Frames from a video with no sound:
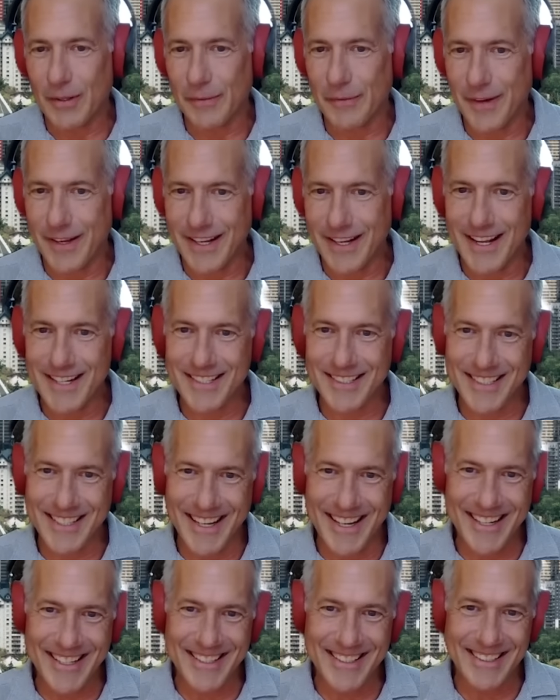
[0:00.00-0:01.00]
a financial
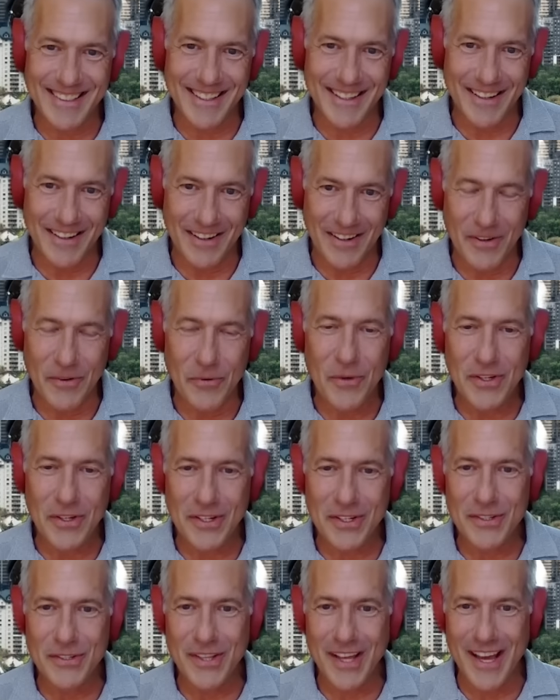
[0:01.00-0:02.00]
calculator, we
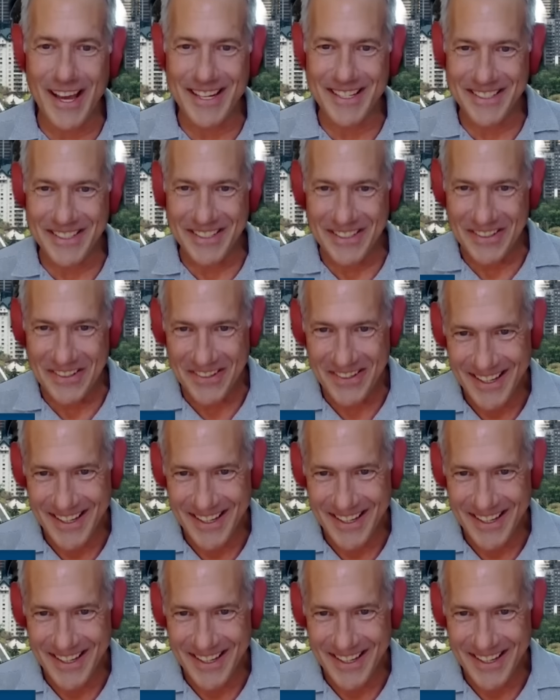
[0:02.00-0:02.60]
could do that too.